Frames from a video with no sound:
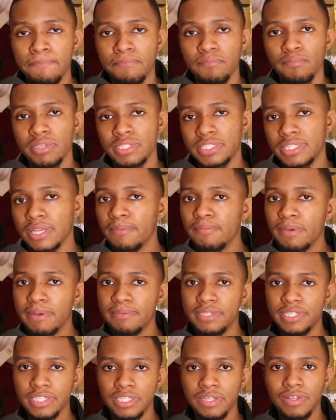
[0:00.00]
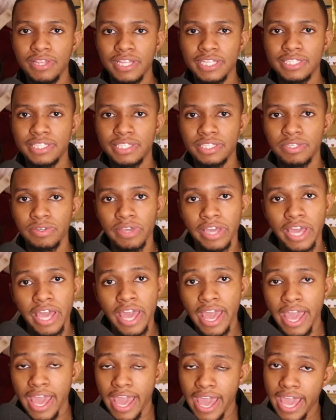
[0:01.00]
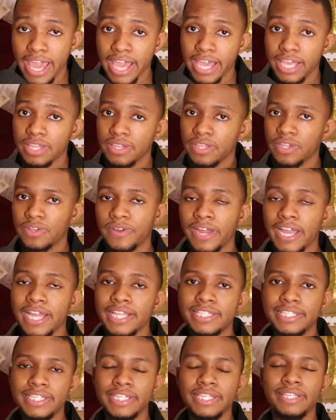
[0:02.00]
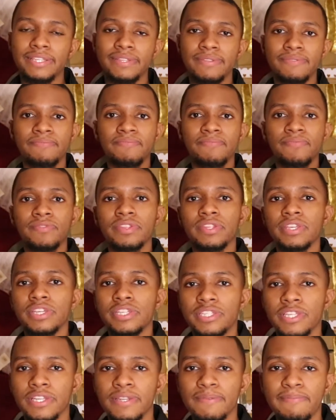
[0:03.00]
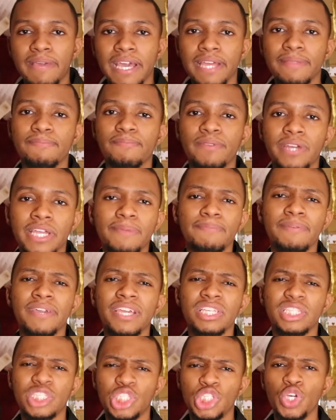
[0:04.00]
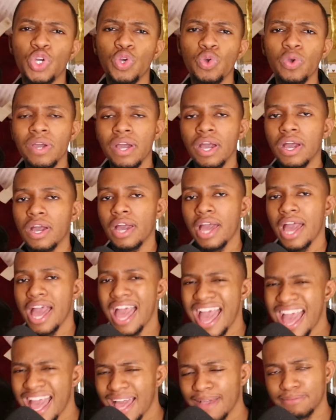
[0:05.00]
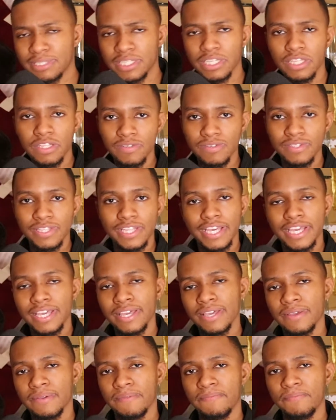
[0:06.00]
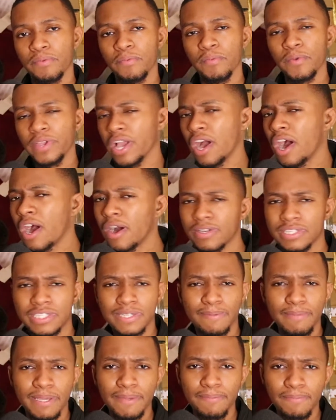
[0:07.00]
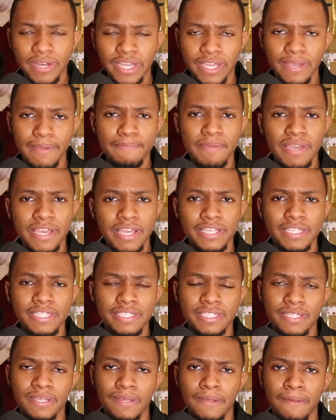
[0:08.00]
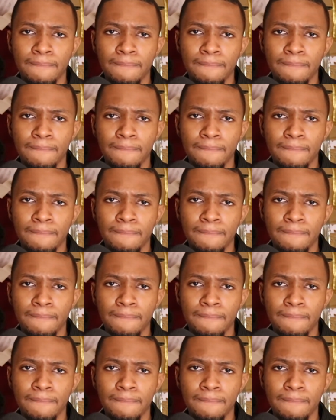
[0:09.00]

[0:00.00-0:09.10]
but some women just don't listen to it. And granted, should men bring peace too? Absolutely. We all should be bringing peace.